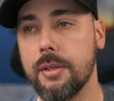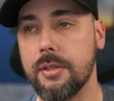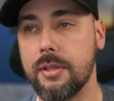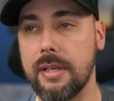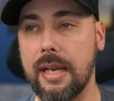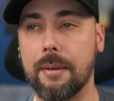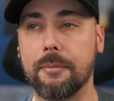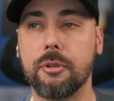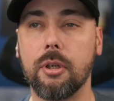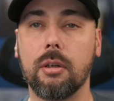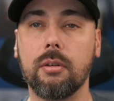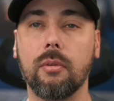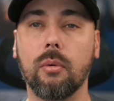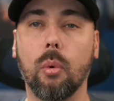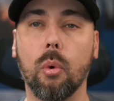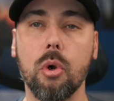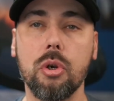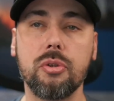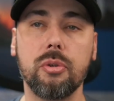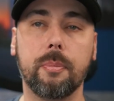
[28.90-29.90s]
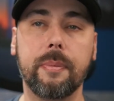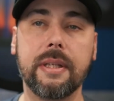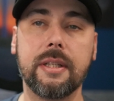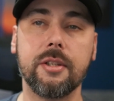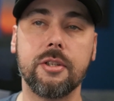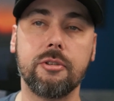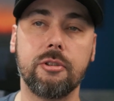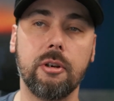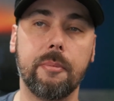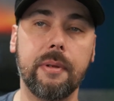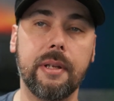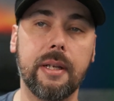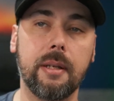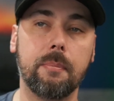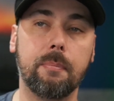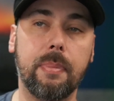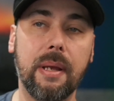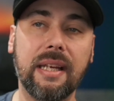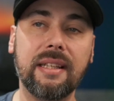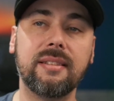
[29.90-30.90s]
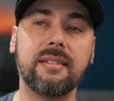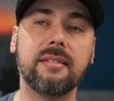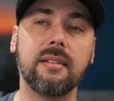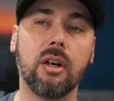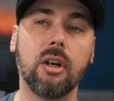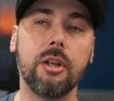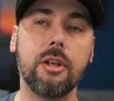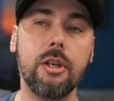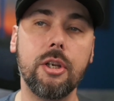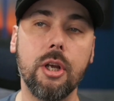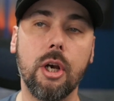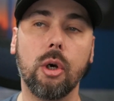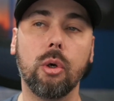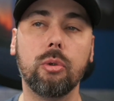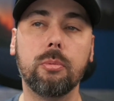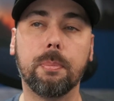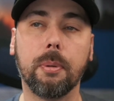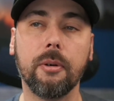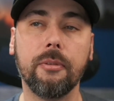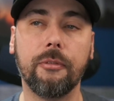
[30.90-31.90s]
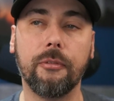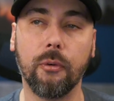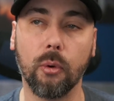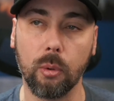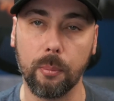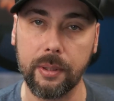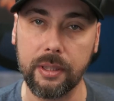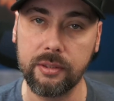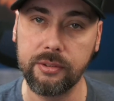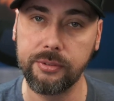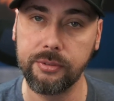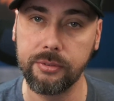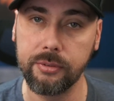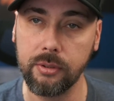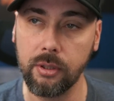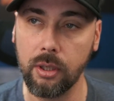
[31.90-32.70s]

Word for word: Synaptron rewards will be distributed based on node performance,